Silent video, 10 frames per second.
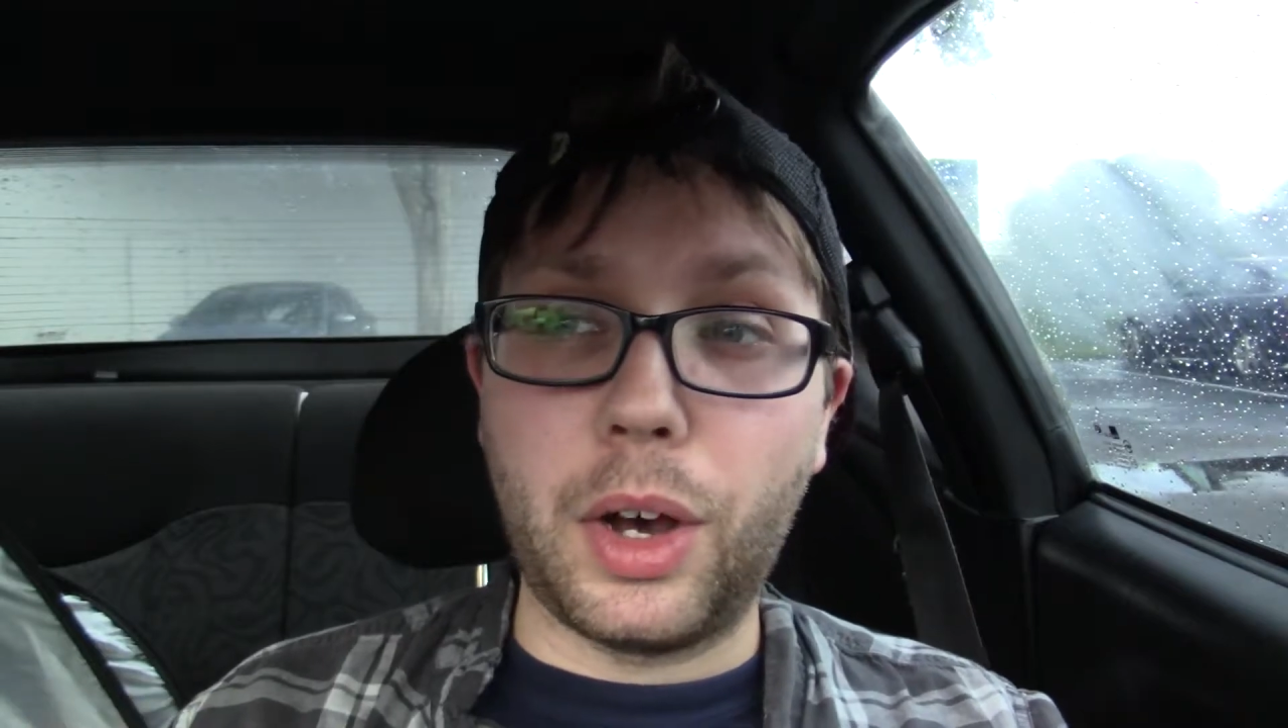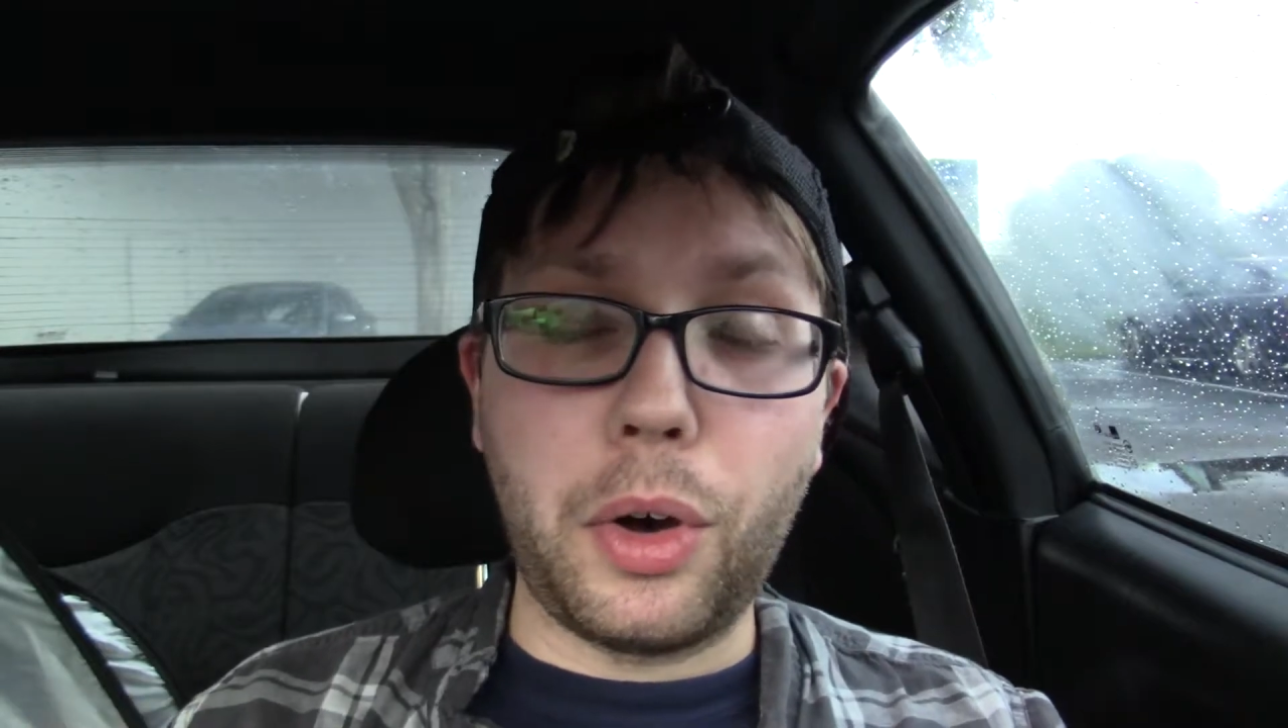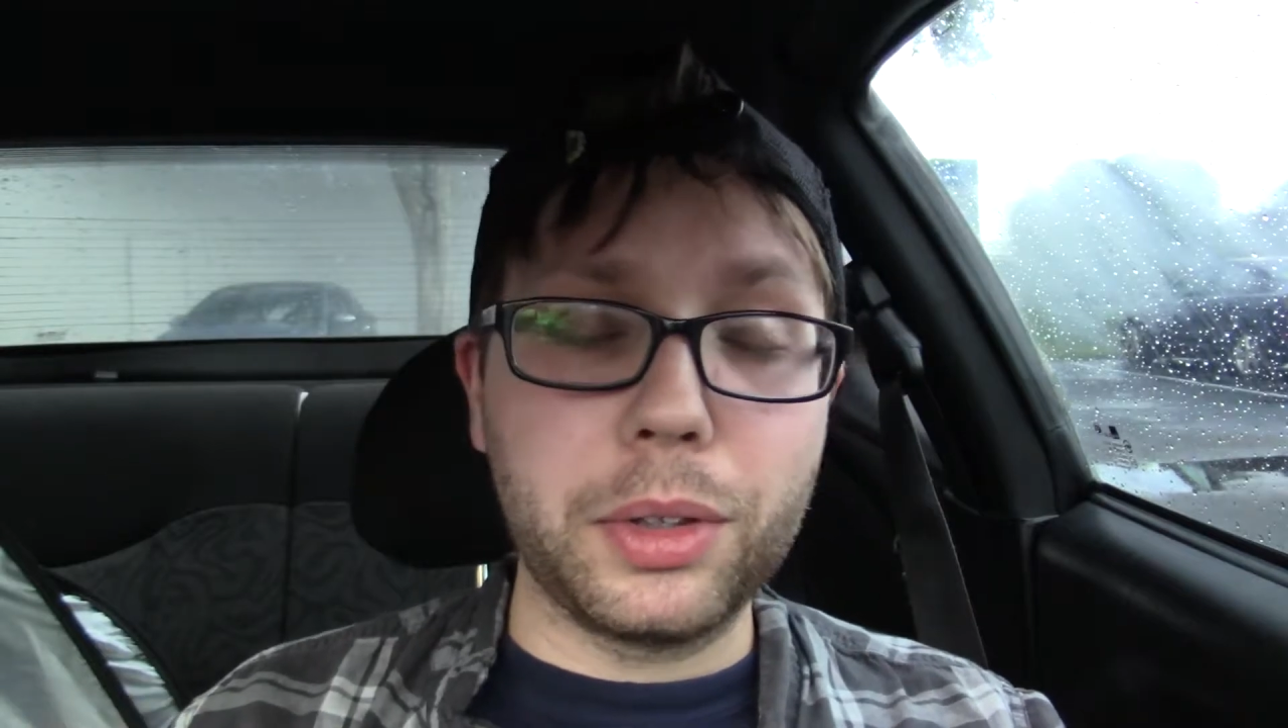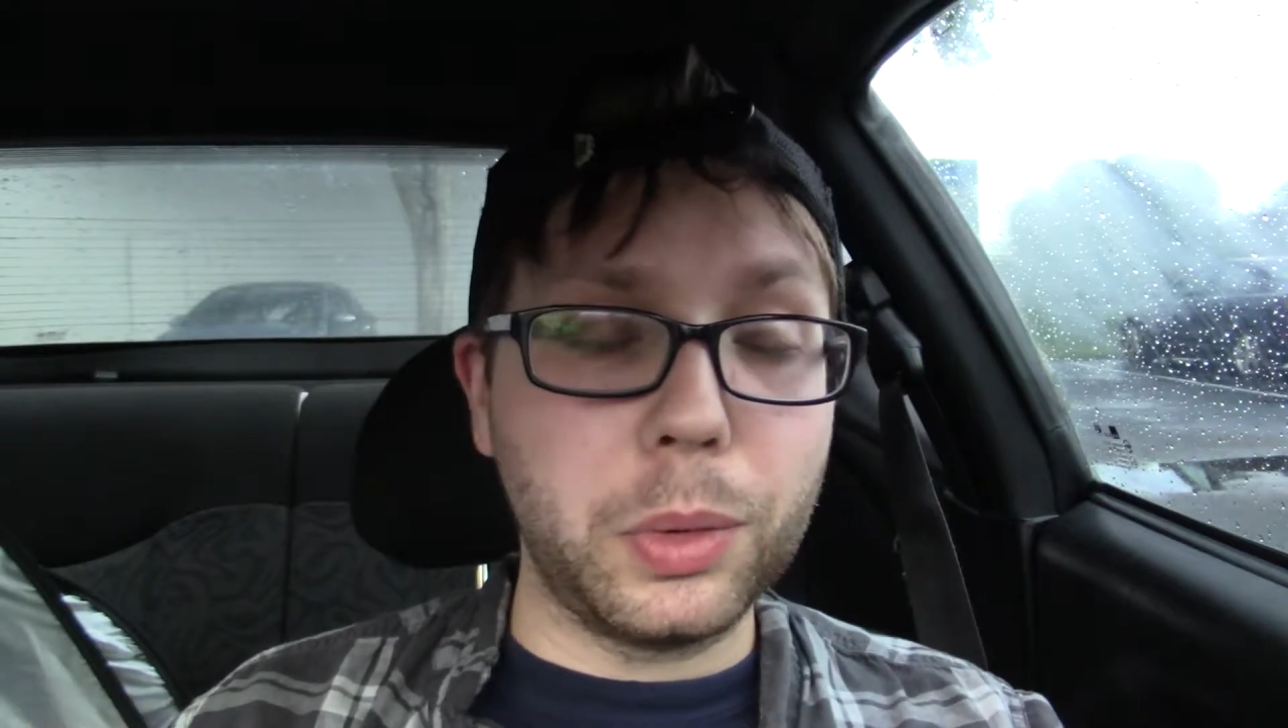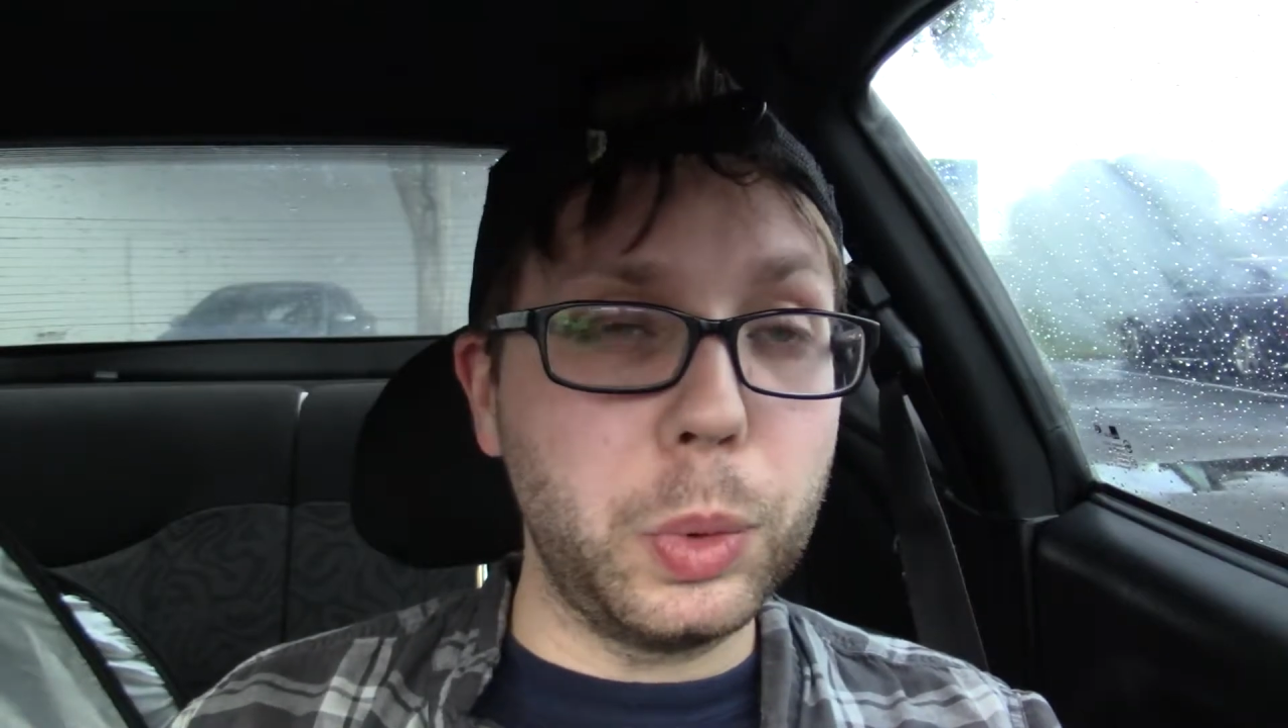
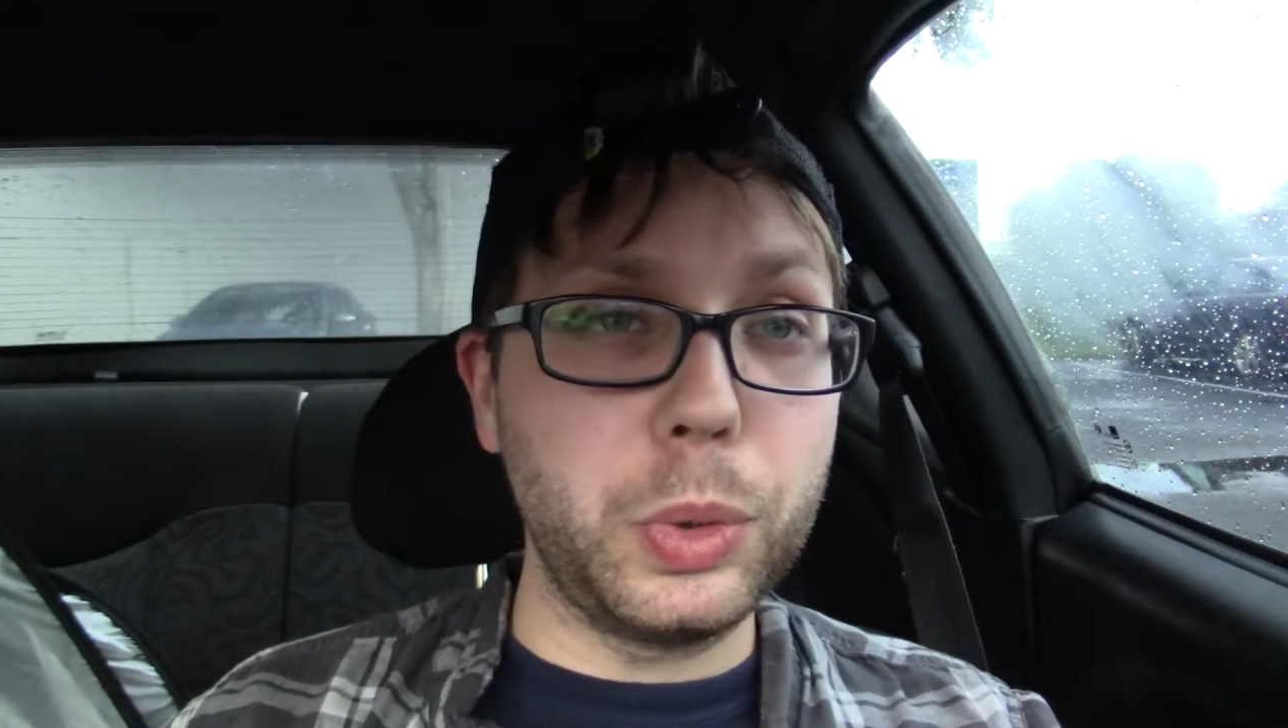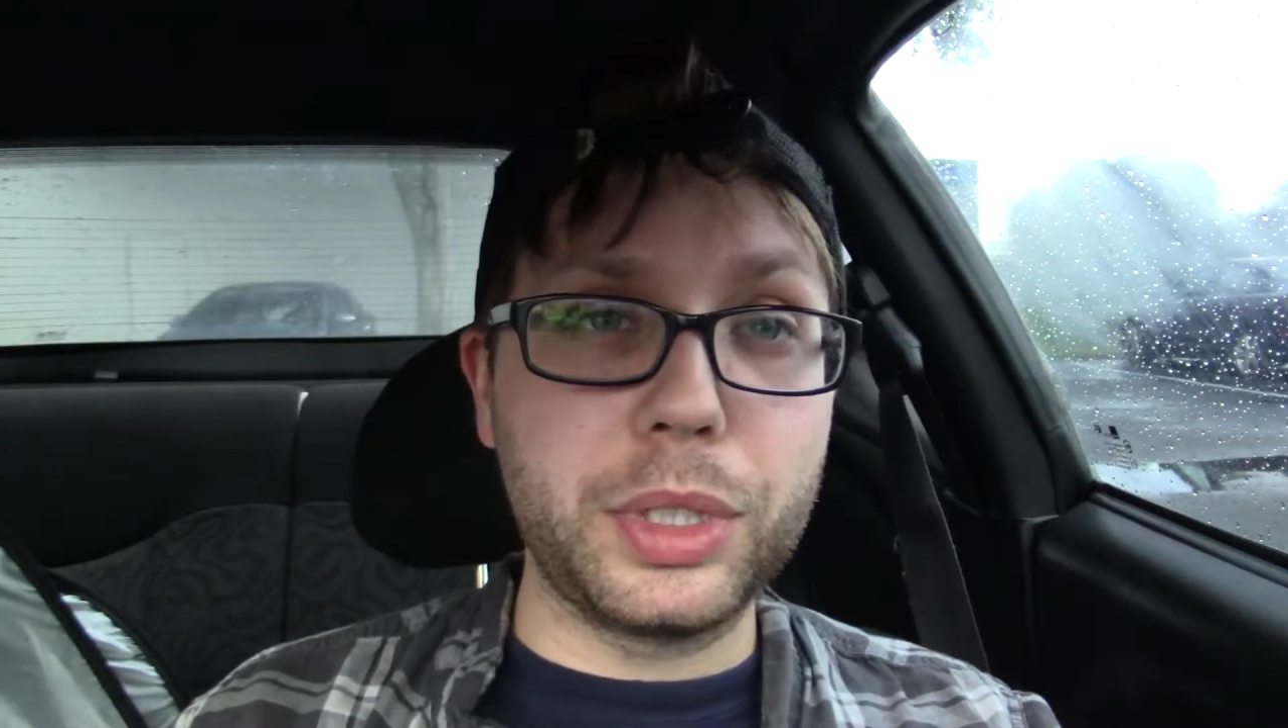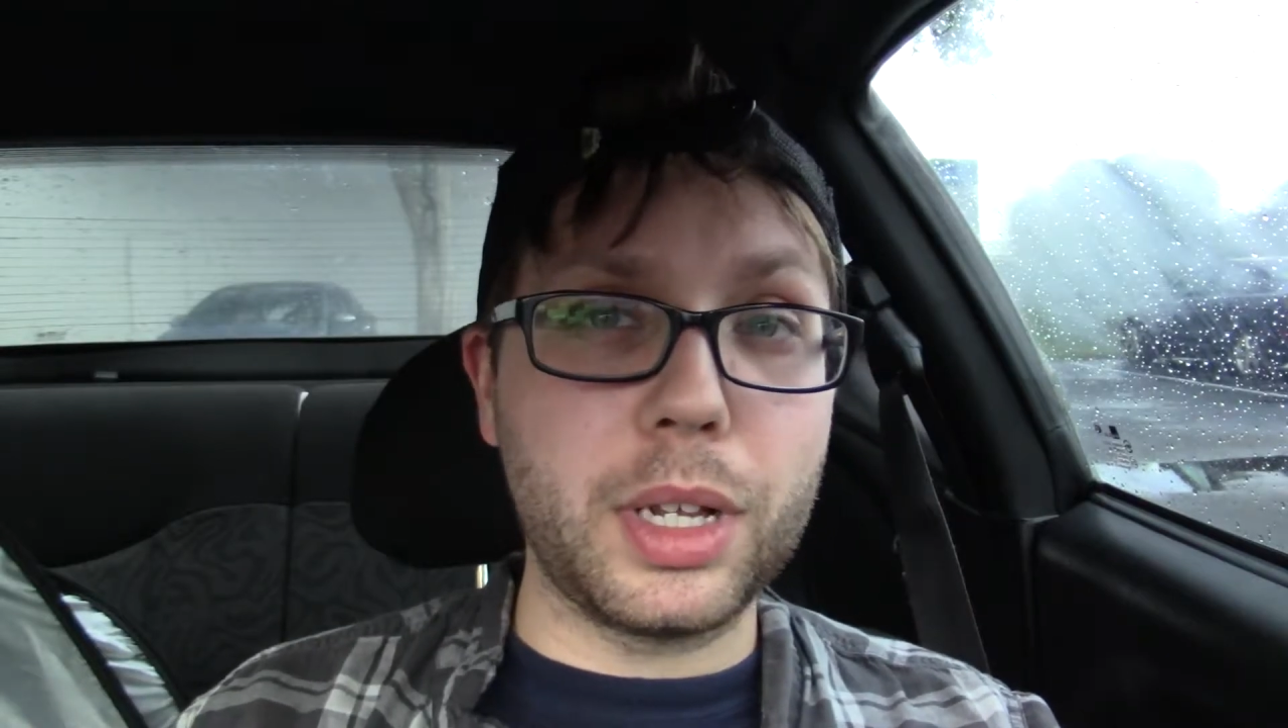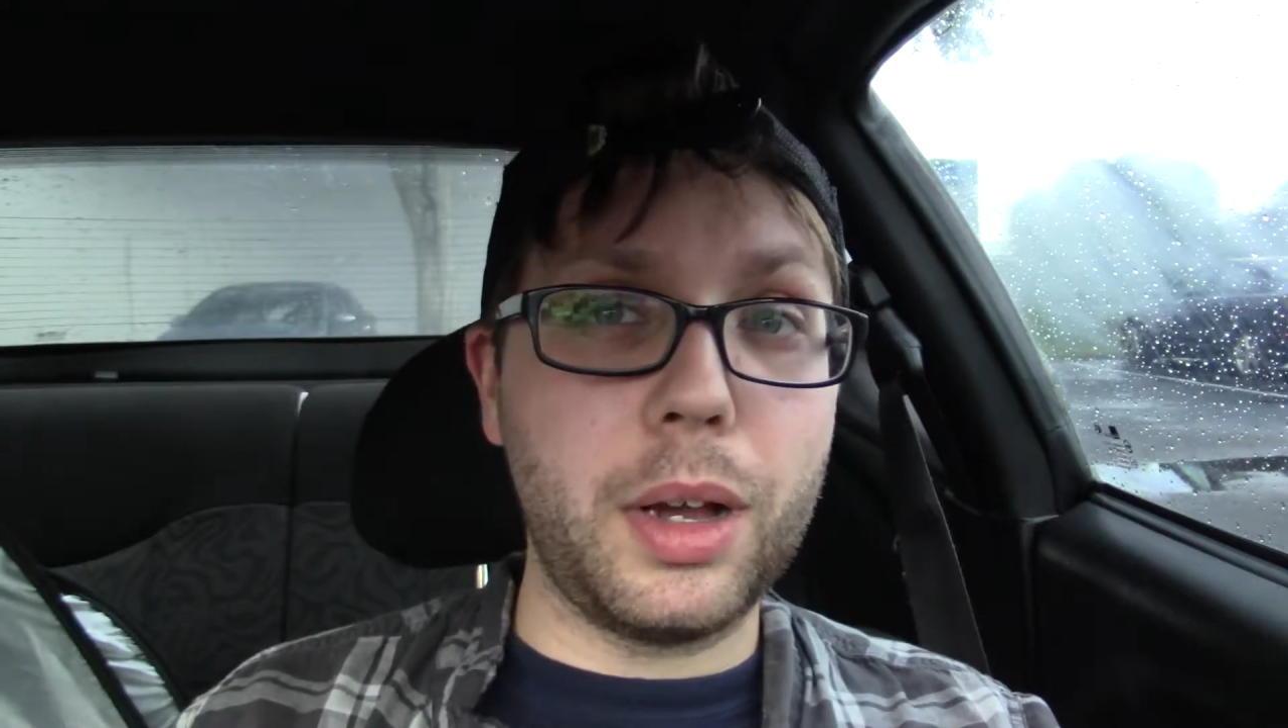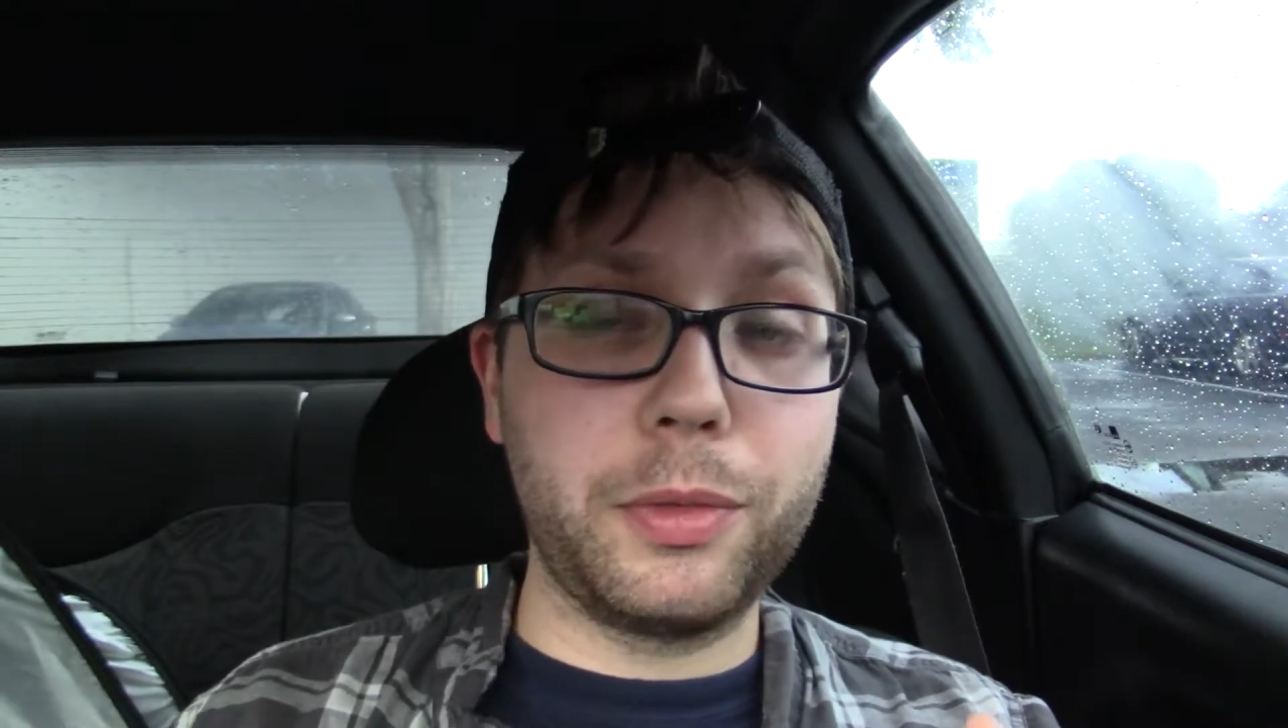all the loose
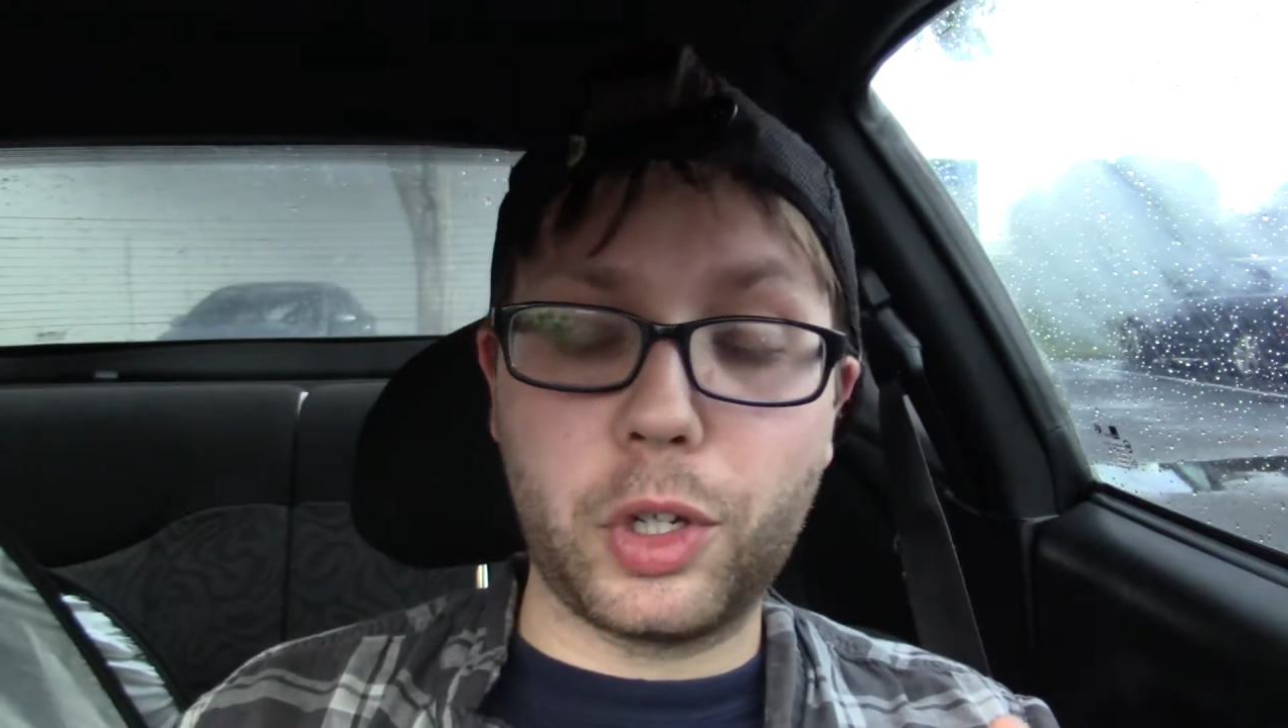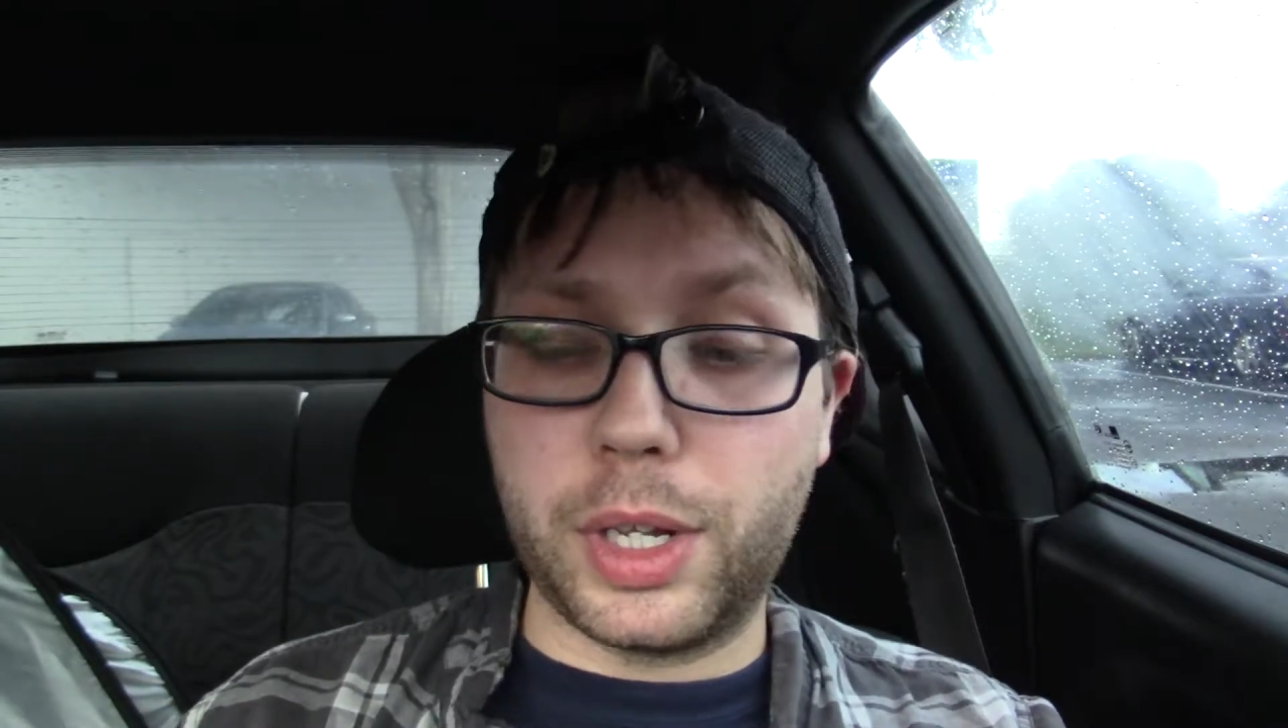stuff